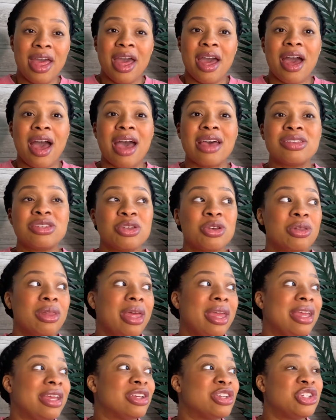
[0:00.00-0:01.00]
So
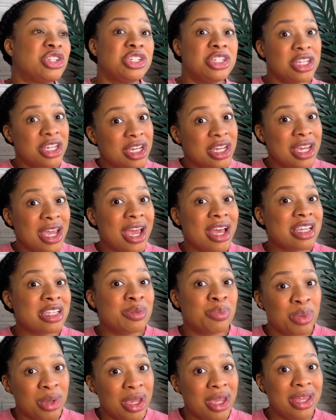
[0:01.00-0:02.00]
like, she has
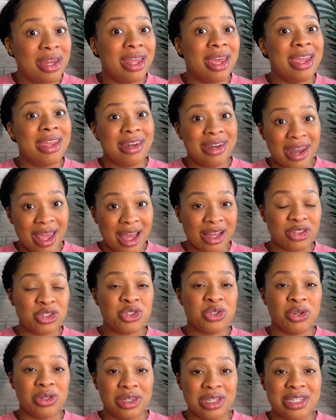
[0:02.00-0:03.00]
been a
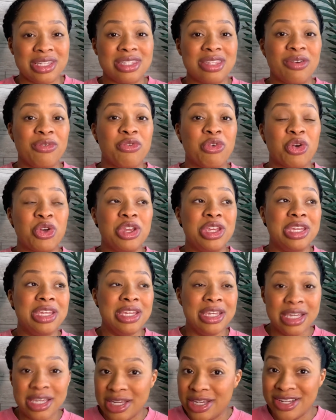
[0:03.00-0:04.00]
naturalista for
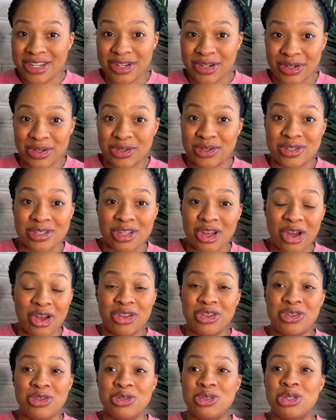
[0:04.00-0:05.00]
years
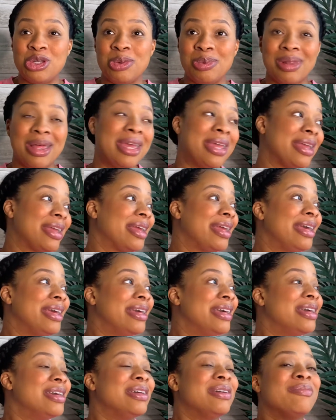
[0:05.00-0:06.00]
on YouTube, like
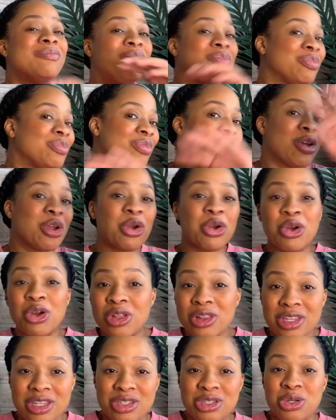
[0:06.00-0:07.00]

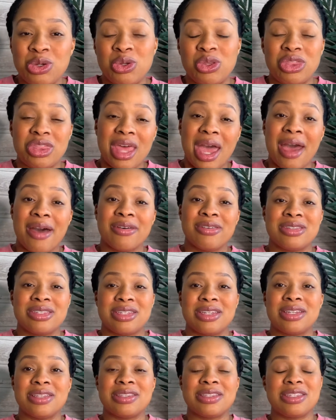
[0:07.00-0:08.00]
early
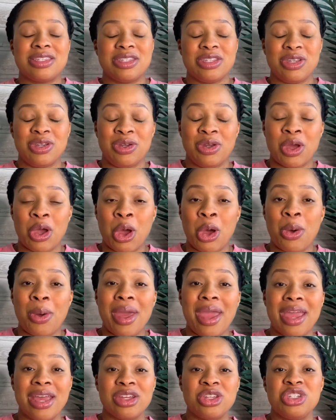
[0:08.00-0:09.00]
2000s, you know,
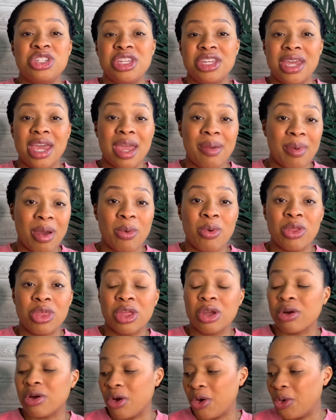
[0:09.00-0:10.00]
and she came out with
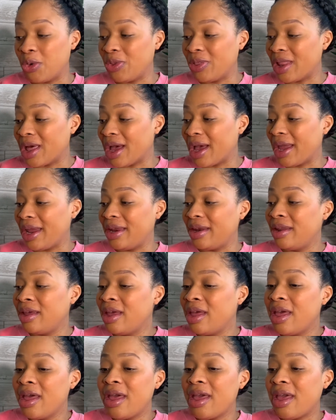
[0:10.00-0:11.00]
her own line.
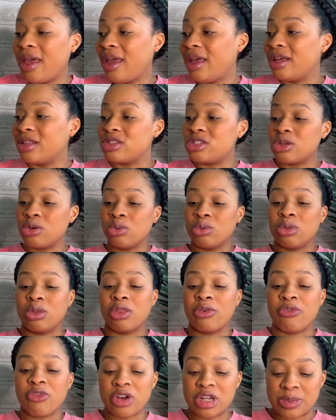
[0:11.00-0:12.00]
And so the
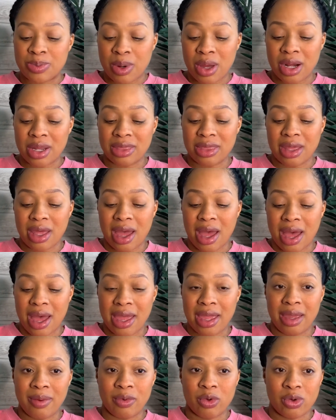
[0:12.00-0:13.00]
first product that I
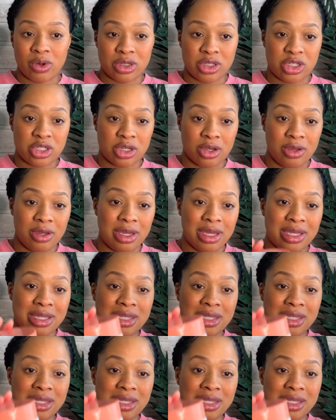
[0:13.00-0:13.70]
am going to show you is